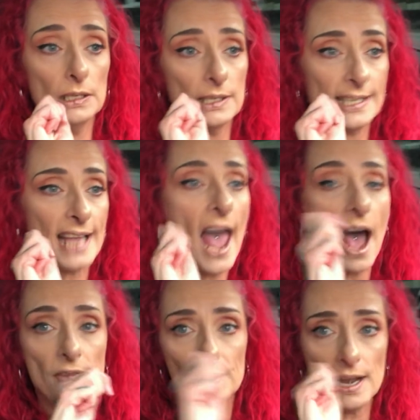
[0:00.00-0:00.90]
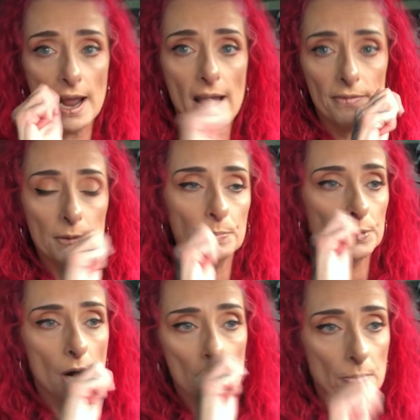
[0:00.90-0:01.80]
salve that I have to
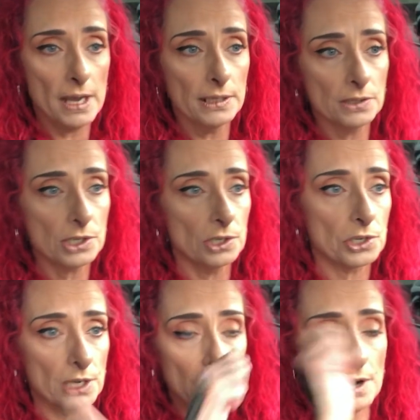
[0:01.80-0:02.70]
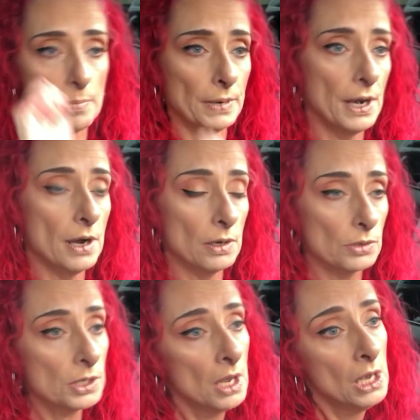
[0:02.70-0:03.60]
put on my incision and up my
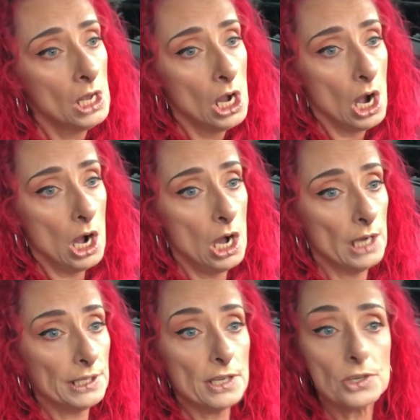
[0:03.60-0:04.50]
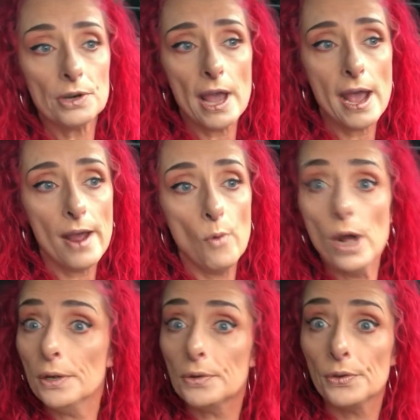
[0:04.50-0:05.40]
nose. Uh, yesterday I
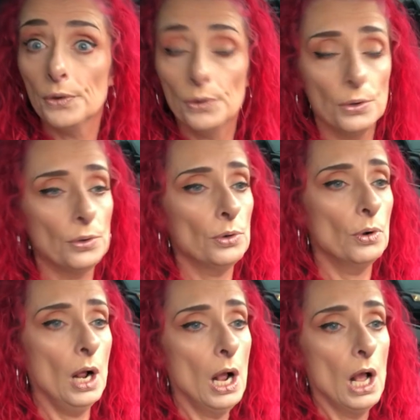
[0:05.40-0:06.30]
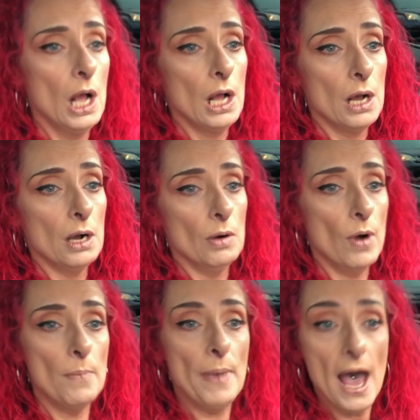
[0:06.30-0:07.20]
went to,
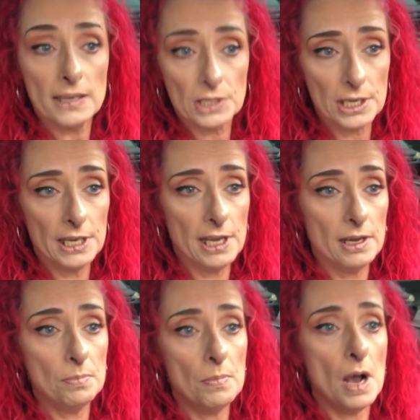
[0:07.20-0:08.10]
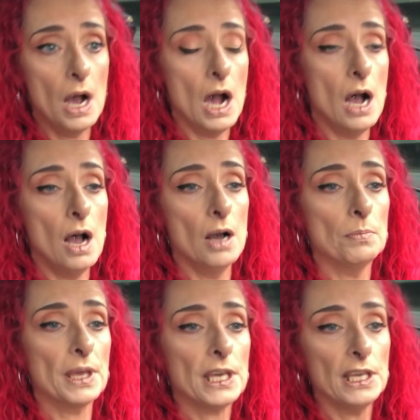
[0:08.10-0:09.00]
went back to him.
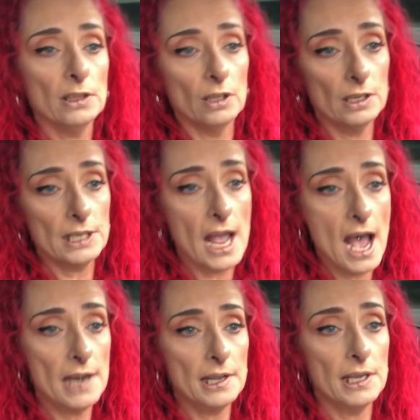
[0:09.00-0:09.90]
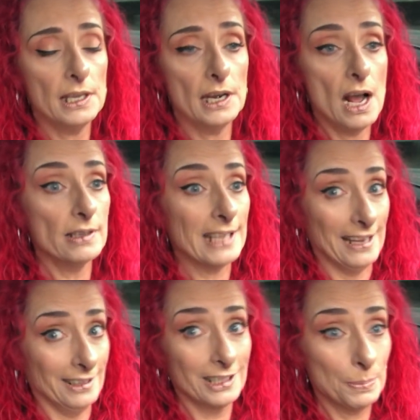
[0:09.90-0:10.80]
Um, he looked at it. I was
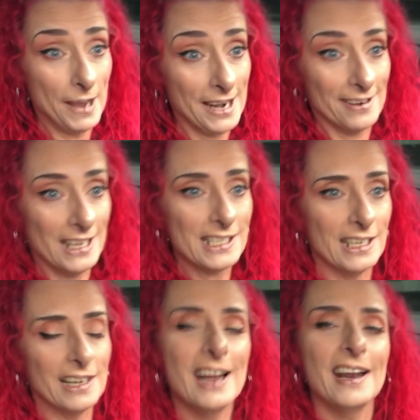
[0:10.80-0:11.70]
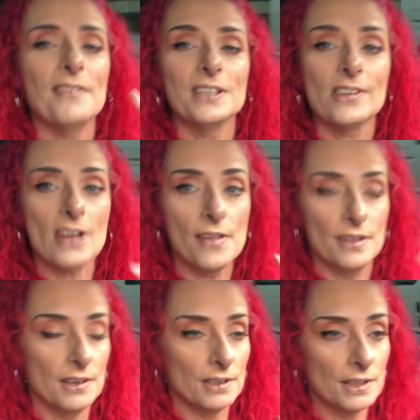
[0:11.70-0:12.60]
like, looks better, doesn't it? And I even saw
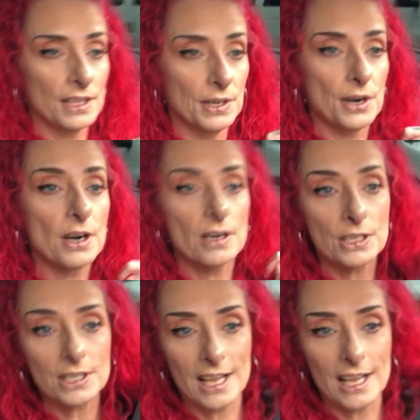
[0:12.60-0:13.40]
the, the nurse